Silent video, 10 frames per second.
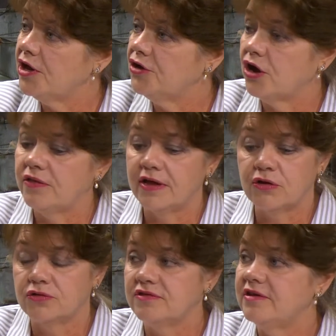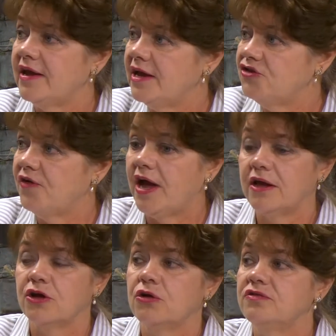on and on. That goes into
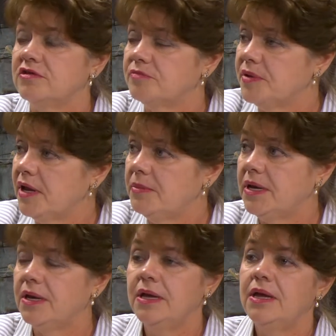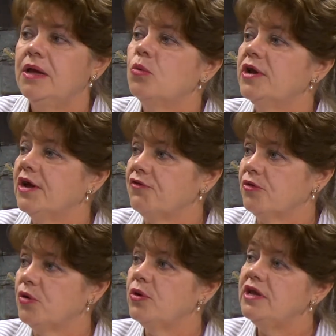HVAC, it goes into plumbing,
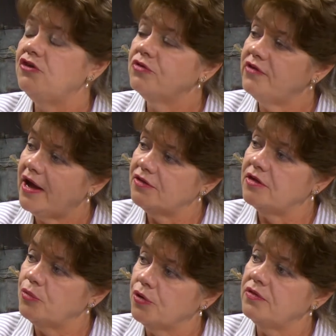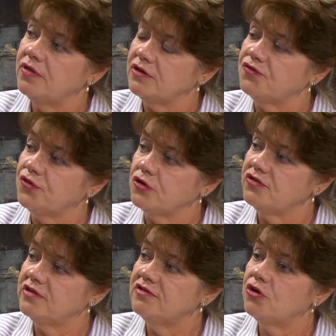whatever. But we need to attack the important things
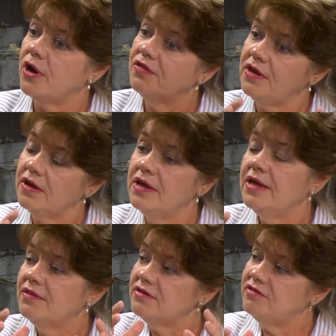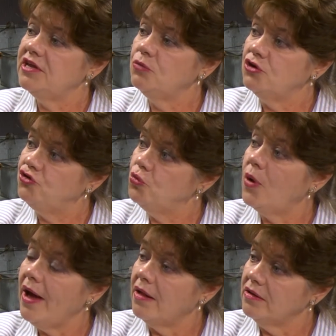first. And so I think the city would do
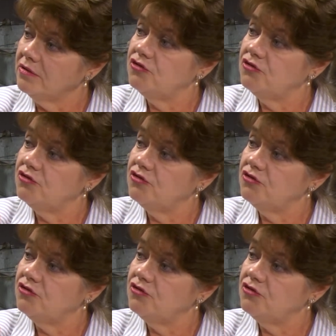well